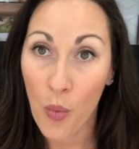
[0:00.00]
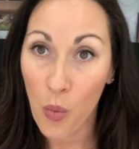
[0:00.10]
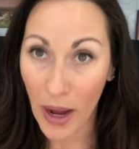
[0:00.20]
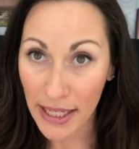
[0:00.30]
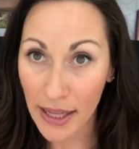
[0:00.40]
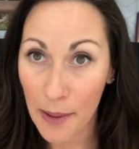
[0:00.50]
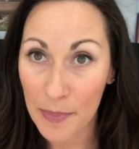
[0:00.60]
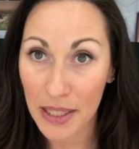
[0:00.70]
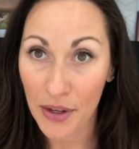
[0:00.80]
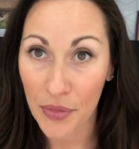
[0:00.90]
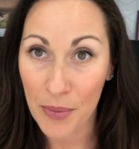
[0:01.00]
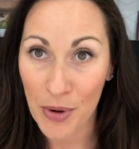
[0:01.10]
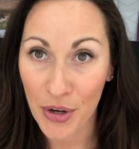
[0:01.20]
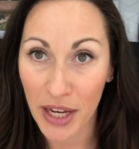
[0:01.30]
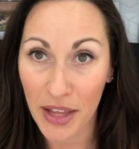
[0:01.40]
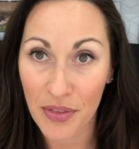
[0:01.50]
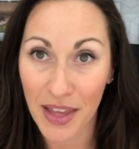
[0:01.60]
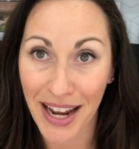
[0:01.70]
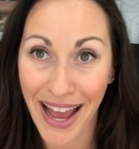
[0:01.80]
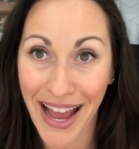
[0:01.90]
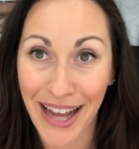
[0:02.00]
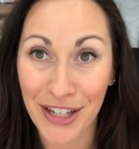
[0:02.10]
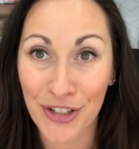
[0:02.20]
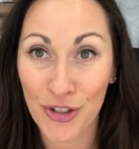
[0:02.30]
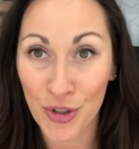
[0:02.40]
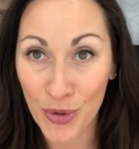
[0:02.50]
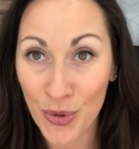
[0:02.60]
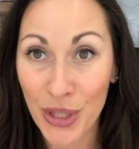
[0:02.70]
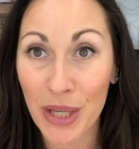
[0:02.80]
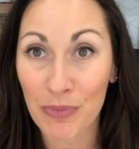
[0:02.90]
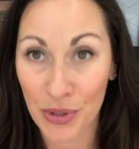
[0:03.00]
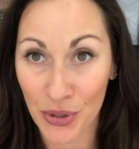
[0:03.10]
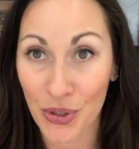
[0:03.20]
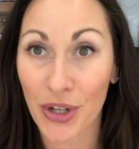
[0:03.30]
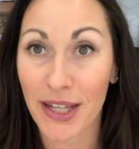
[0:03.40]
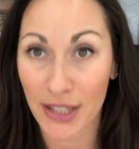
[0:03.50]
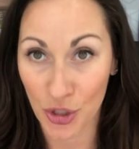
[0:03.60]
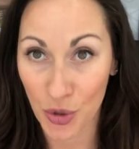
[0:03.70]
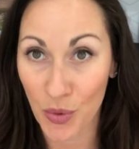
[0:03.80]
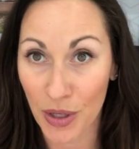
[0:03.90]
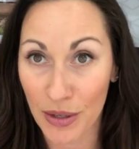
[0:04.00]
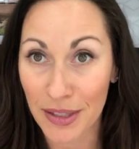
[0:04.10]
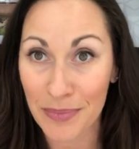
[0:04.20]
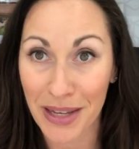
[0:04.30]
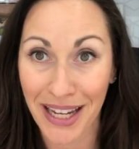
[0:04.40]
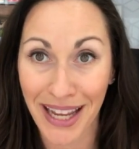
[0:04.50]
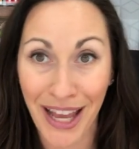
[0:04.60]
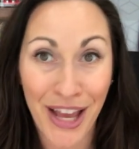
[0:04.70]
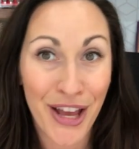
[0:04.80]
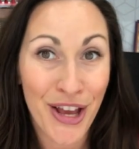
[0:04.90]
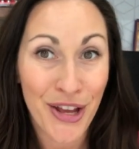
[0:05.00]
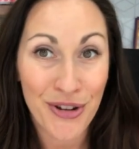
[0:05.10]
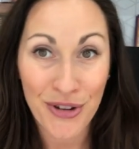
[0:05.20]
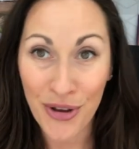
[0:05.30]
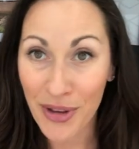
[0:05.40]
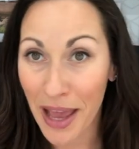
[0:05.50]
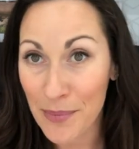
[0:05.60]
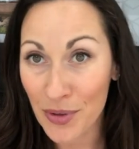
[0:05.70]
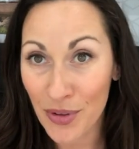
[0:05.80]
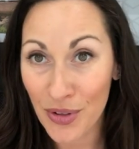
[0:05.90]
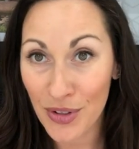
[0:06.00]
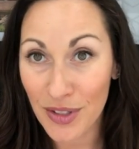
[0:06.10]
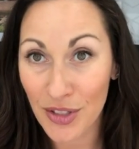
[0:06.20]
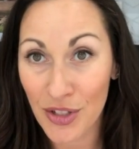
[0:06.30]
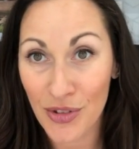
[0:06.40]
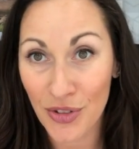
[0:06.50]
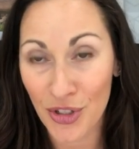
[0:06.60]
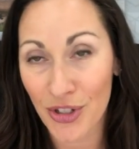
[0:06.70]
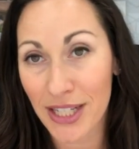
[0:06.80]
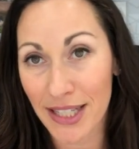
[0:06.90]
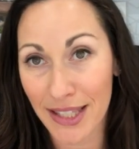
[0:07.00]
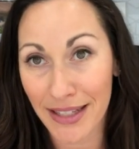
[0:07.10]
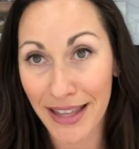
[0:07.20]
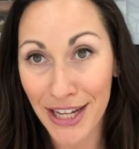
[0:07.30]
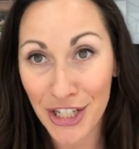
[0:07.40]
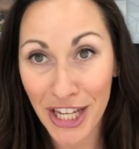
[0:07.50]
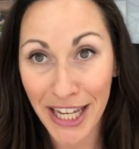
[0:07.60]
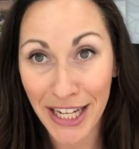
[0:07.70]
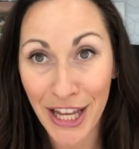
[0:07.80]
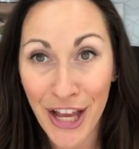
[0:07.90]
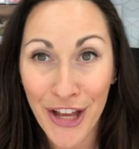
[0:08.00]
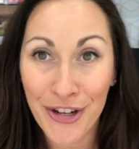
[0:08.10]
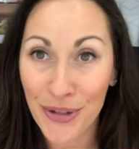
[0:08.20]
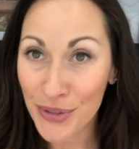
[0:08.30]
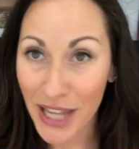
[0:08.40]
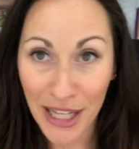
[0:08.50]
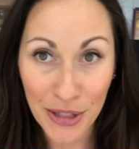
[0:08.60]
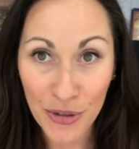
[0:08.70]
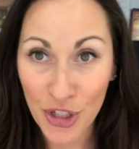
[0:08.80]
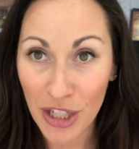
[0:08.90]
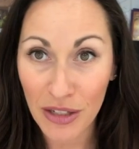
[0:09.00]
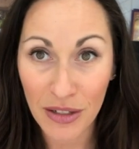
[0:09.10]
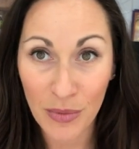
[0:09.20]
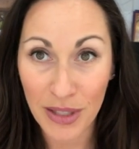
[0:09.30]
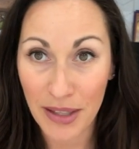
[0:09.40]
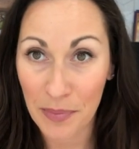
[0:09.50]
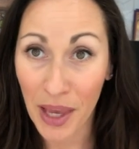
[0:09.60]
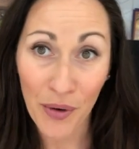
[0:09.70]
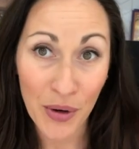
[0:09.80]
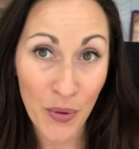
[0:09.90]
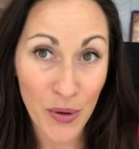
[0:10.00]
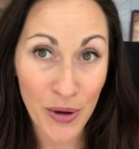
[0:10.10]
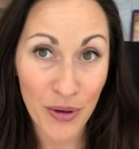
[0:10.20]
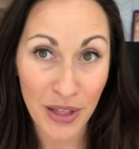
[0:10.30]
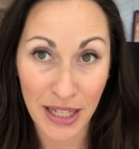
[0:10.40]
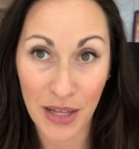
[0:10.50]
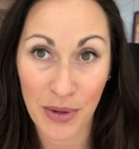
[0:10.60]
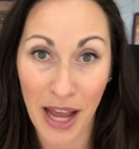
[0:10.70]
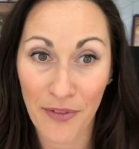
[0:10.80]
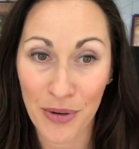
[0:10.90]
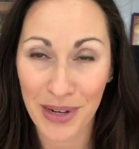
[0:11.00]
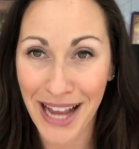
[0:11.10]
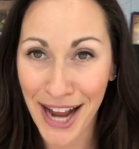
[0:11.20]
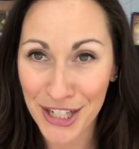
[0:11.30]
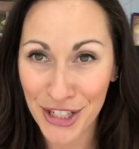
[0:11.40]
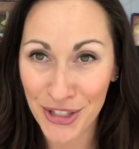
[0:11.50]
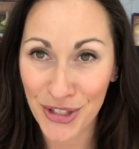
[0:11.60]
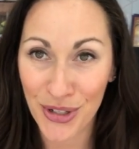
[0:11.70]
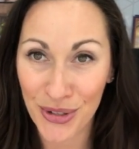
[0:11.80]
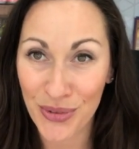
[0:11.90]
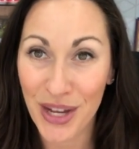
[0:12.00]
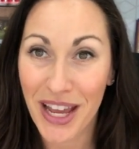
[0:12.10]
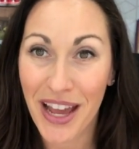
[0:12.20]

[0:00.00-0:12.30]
one company on the market that had truly pure essential oils, meaning no chemicals used during distillation, no dilution with some carrier oil that he would have a reaction to.